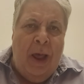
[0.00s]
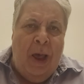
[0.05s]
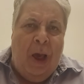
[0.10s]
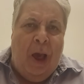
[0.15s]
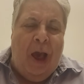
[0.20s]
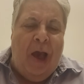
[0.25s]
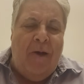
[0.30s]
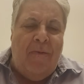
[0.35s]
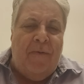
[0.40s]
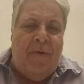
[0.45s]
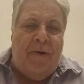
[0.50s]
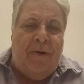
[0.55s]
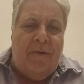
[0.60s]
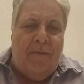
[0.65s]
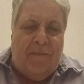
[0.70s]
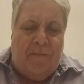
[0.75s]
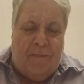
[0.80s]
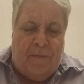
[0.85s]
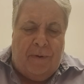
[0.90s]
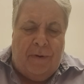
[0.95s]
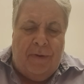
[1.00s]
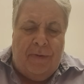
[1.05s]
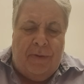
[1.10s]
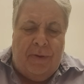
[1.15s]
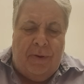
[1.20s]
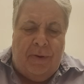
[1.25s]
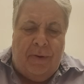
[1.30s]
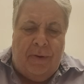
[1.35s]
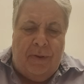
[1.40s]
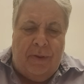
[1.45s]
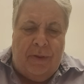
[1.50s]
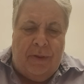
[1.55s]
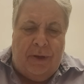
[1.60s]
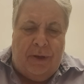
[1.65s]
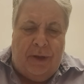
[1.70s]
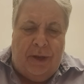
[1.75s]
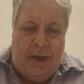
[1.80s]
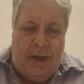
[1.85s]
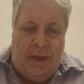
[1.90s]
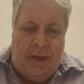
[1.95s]
However, to further the
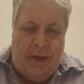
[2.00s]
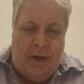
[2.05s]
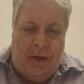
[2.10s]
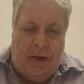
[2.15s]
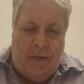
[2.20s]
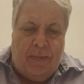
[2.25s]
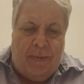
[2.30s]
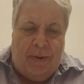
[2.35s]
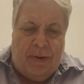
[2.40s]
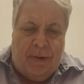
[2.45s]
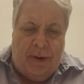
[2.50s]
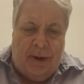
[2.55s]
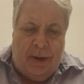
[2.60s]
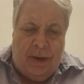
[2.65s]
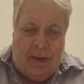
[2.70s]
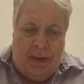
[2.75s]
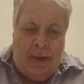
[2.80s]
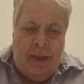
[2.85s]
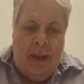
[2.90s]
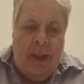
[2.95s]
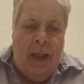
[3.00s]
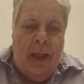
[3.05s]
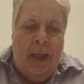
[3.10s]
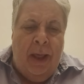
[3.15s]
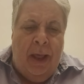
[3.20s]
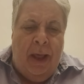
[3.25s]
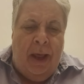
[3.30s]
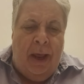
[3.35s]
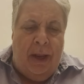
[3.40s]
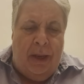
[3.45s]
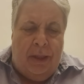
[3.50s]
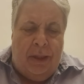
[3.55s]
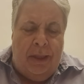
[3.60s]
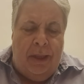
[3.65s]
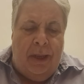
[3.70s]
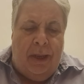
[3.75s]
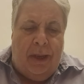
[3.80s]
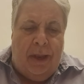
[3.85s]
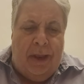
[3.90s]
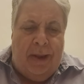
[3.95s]
teaching experience, I
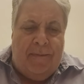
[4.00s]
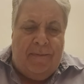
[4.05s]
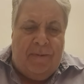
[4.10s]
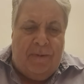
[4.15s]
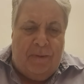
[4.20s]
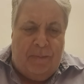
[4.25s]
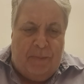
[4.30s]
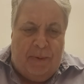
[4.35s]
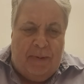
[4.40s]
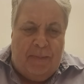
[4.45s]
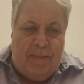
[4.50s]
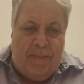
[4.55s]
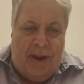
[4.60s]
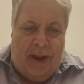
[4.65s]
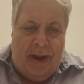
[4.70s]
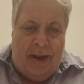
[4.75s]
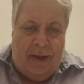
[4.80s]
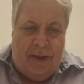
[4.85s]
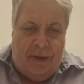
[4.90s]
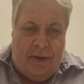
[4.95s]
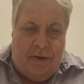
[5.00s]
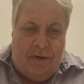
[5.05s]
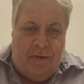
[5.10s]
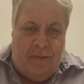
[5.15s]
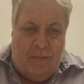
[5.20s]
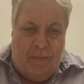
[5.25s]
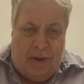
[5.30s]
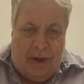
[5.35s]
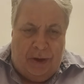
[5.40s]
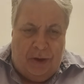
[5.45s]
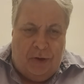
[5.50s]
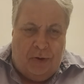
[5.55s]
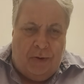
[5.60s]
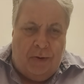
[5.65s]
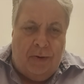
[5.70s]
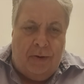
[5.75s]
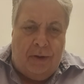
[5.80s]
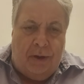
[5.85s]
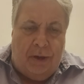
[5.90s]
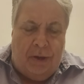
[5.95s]
think it would be best to make
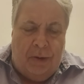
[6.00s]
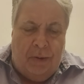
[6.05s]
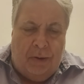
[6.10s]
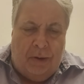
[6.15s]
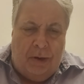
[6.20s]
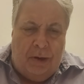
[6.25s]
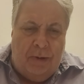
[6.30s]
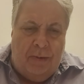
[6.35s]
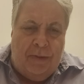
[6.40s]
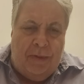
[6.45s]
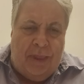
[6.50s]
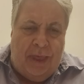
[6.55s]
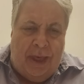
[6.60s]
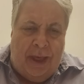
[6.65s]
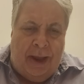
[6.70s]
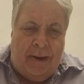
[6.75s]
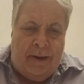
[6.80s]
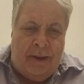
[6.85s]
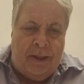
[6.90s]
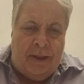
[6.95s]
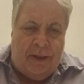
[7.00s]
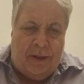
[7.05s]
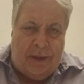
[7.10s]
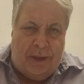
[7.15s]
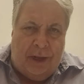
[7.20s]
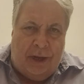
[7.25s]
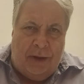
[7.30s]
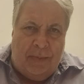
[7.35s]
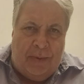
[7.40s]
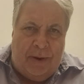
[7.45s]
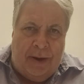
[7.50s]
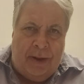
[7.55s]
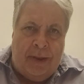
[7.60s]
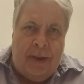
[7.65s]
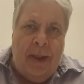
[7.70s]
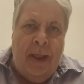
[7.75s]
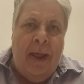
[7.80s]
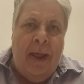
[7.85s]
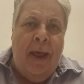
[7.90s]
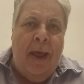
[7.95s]
sure that you include that in the syllabus
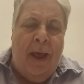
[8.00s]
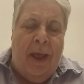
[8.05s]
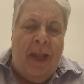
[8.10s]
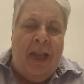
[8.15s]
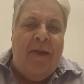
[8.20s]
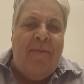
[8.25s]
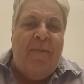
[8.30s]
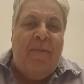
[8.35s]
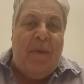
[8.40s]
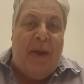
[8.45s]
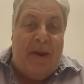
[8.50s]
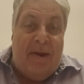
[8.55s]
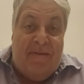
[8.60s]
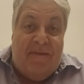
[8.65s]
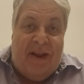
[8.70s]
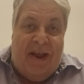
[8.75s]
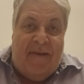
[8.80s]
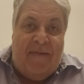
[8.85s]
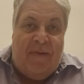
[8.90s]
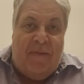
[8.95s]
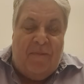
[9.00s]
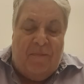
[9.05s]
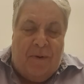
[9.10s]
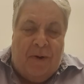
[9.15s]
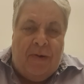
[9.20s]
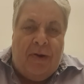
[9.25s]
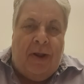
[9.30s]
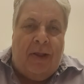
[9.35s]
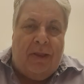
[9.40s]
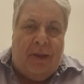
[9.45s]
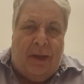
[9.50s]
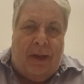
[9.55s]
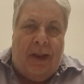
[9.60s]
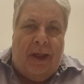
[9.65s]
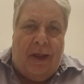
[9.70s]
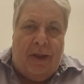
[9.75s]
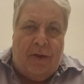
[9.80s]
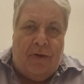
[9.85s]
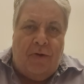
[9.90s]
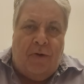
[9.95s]
and even may even have them vote on the
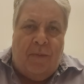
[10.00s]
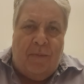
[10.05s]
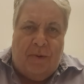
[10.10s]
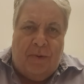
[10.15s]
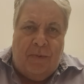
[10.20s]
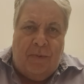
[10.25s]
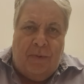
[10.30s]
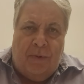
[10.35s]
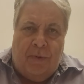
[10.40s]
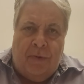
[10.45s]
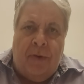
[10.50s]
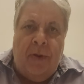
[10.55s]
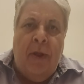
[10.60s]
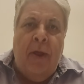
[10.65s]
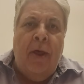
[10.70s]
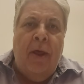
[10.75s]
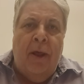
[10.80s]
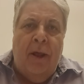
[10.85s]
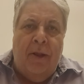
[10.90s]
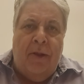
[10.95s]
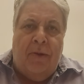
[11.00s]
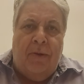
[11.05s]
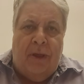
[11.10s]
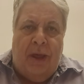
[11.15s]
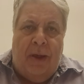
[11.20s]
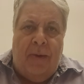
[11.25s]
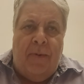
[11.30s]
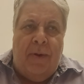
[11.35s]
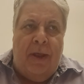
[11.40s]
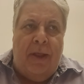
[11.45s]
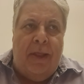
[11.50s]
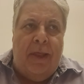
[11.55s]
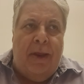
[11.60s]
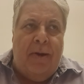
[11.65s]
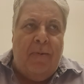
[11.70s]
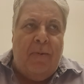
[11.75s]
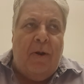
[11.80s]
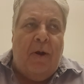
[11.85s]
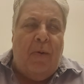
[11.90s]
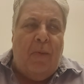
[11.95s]
class norms and rules so that way they
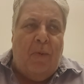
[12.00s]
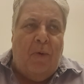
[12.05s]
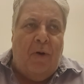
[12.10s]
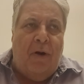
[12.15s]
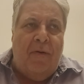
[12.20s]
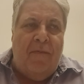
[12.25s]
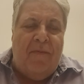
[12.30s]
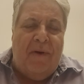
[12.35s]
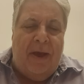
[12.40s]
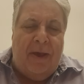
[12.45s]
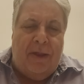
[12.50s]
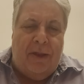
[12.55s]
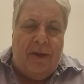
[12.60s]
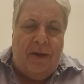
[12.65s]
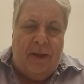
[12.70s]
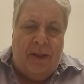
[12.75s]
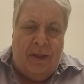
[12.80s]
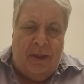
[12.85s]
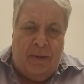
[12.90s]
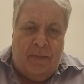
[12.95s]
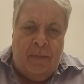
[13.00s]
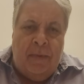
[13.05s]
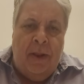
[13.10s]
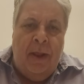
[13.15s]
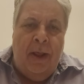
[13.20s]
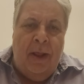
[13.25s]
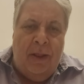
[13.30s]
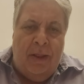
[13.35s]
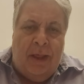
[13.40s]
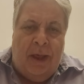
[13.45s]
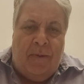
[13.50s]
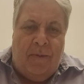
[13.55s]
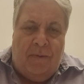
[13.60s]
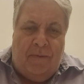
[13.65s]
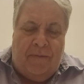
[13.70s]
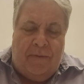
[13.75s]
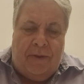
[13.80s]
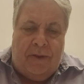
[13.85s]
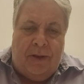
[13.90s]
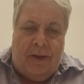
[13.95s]
are more invested in them. That will
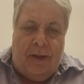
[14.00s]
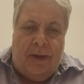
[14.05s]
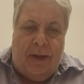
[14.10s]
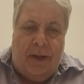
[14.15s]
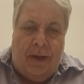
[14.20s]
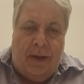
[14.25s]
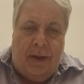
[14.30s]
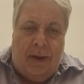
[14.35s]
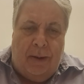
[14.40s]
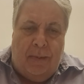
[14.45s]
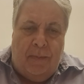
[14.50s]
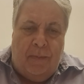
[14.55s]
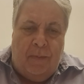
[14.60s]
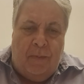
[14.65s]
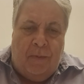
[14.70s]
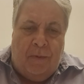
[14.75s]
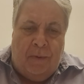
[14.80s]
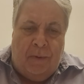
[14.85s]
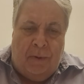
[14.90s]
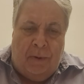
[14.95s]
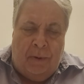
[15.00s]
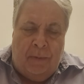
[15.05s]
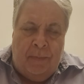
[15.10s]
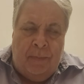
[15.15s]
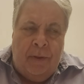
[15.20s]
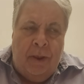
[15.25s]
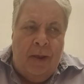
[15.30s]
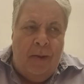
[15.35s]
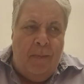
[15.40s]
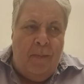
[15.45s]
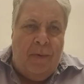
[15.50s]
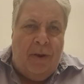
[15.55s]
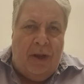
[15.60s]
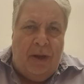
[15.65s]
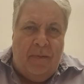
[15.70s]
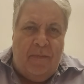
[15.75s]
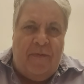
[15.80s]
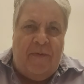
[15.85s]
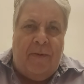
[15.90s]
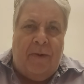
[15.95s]
facilitate a more
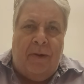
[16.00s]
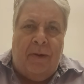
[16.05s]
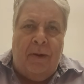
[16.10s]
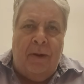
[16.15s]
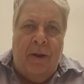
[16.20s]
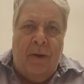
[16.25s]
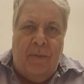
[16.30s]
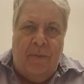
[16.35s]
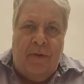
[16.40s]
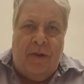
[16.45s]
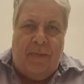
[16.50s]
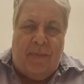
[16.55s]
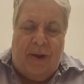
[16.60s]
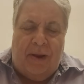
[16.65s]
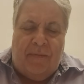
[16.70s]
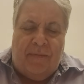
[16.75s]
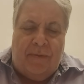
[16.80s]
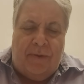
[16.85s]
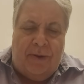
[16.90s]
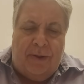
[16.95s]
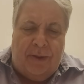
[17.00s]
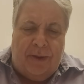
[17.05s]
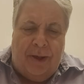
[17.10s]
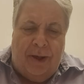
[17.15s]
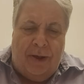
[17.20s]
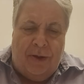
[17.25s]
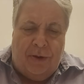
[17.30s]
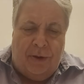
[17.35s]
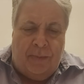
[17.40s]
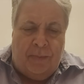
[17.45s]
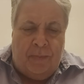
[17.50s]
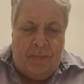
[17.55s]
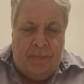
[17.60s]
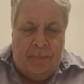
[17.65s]
meaningful, respectful discussion.